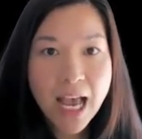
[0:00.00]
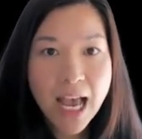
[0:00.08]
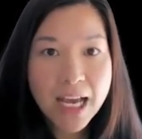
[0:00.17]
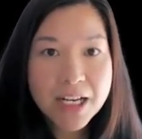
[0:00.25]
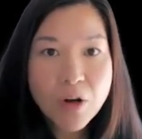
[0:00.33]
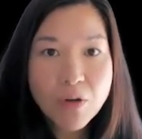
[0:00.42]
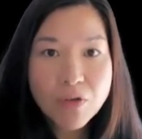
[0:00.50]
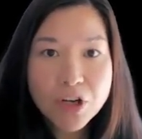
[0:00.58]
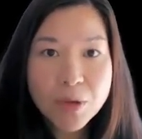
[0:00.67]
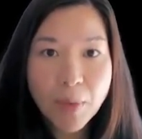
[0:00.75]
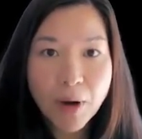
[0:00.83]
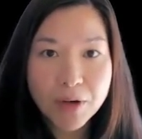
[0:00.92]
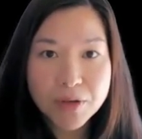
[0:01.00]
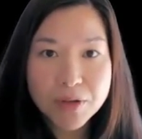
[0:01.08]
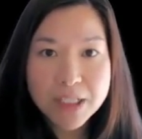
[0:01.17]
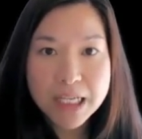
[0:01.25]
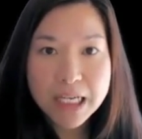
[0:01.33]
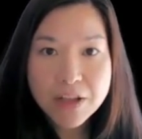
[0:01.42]
Heading over into
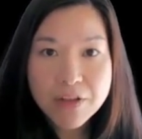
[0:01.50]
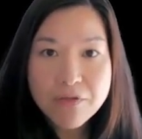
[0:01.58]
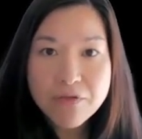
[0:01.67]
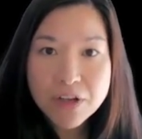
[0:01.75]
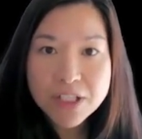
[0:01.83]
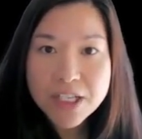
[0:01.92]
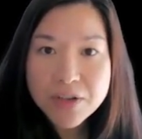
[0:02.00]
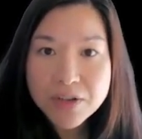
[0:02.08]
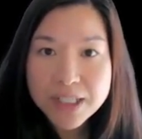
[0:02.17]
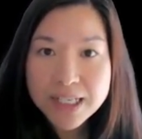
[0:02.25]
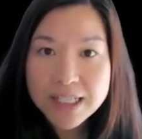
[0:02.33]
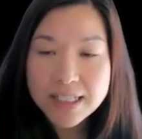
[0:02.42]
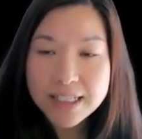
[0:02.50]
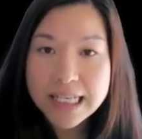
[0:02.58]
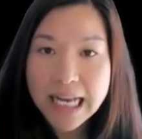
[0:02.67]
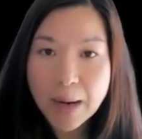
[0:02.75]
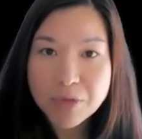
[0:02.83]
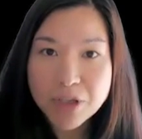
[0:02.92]
models, the first thing you'll see is a
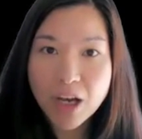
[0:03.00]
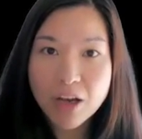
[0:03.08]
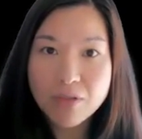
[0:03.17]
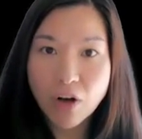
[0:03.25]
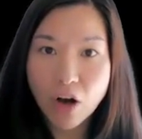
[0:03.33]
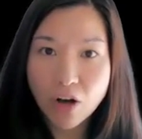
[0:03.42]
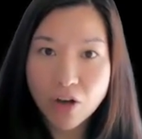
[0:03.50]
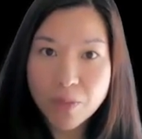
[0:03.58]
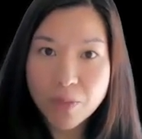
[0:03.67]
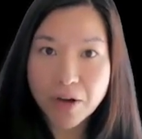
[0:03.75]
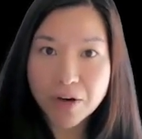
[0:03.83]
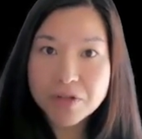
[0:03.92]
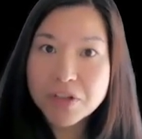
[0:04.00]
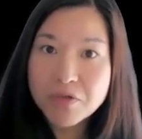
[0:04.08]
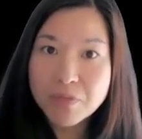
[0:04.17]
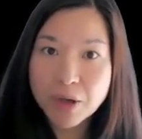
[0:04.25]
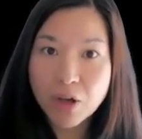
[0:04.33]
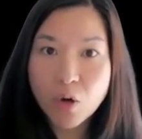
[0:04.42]
snapshot of all the models
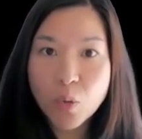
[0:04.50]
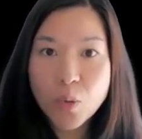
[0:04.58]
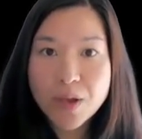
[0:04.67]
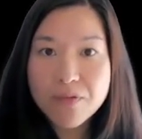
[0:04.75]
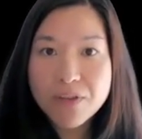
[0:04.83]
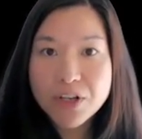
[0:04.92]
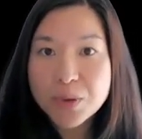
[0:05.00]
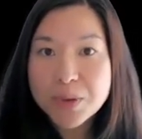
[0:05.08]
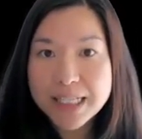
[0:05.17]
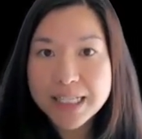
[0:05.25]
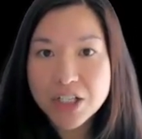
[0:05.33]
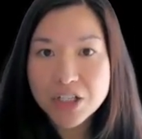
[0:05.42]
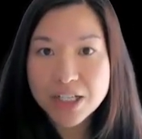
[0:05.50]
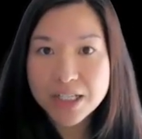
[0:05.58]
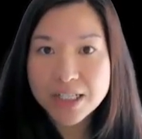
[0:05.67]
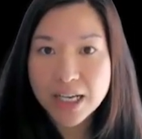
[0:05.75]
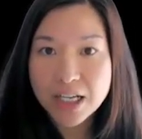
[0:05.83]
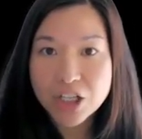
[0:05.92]
you've built with
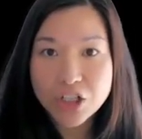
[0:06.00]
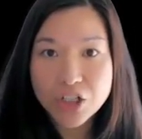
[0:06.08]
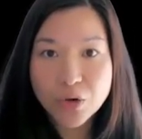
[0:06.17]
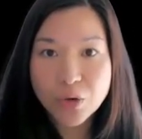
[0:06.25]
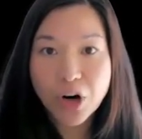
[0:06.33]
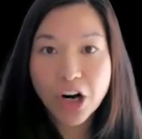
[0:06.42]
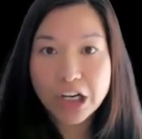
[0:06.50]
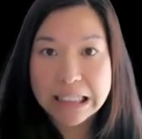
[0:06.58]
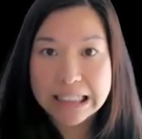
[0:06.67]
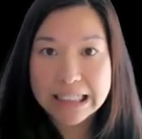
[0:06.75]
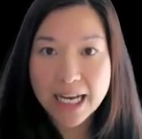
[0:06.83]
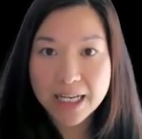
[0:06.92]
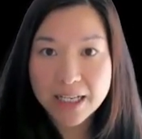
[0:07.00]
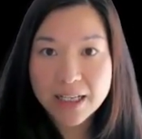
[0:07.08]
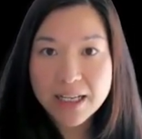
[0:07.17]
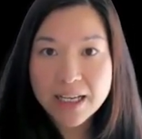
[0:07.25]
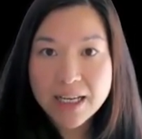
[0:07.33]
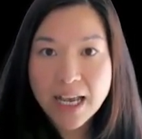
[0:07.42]
visualizations that can show current data.
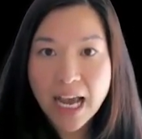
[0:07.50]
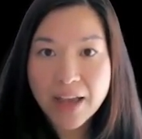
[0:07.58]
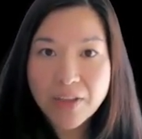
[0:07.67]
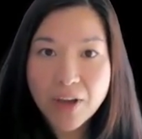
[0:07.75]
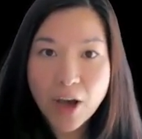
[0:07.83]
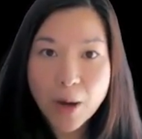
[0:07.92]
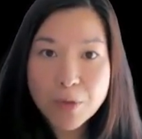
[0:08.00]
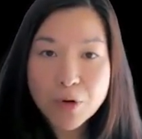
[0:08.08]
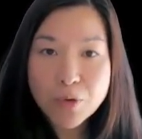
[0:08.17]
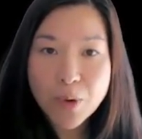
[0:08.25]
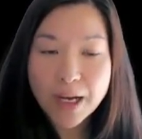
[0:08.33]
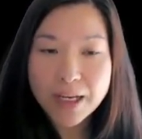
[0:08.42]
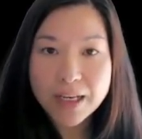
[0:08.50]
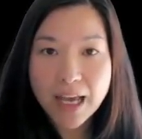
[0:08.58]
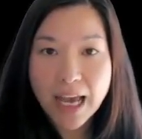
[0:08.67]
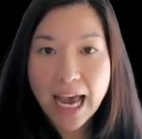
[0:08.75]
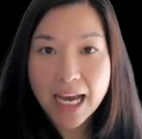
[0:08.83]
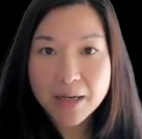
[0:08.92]
At the upper right
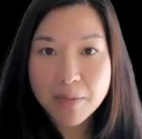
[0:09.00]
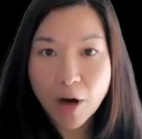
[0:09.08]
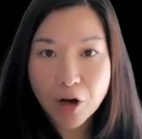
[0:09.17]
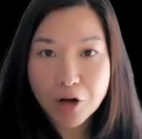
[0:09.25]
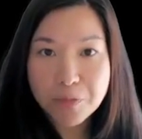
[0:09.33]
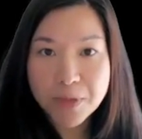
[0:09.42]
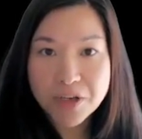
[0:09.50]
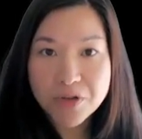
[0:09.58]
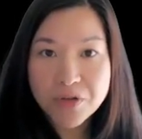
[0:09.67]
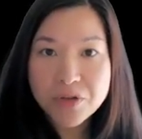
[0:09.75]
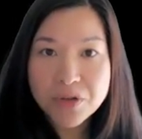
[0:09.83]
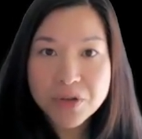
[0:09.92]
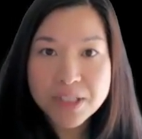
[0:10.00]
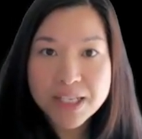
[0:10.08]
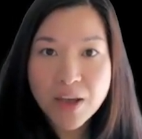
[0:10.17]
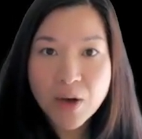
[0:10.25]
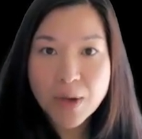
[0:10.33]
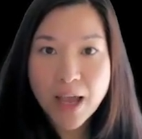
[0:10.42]
Add Model menu, you'll see
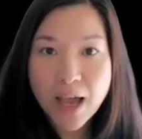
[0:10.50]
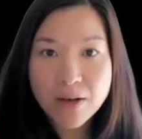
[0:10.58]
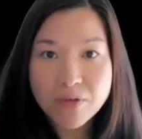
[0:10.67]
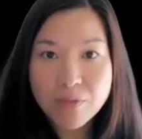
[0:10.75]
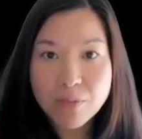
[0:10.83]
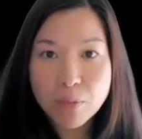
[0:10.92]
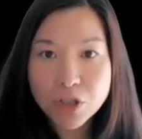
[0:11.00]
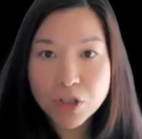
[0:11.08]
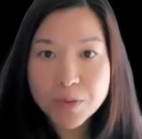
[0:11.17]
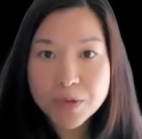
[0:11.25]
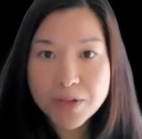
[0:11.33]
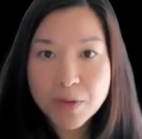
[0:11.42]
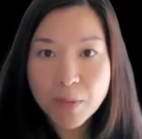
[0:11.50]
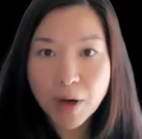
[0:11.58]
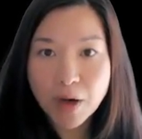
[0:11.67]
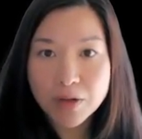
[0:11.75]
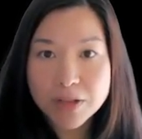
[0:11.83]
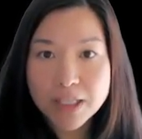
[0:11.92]
that we have multiple different
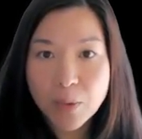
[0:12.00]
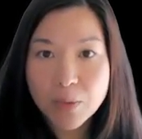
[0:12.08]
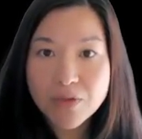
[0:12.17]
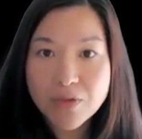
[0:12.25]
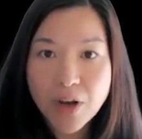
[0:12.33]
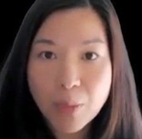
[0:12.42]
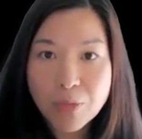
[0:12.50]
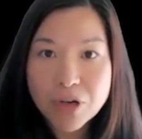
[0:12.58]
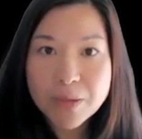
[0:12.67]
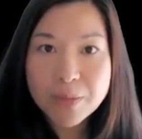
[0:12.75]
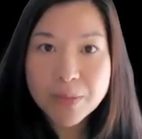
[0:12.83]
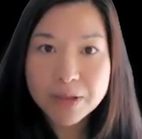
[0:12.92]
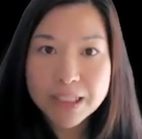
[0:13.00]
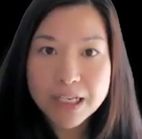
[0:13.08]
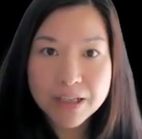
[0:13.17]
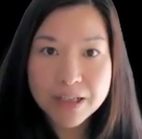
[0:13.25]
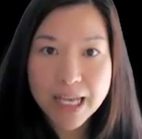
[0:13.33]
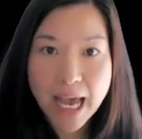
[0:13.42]
models that we've got pre-built
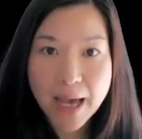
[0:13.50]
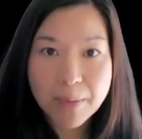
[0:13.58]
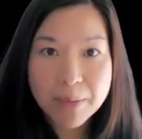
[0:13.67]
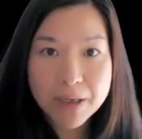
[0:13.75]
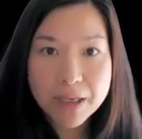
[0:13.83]
here in the app.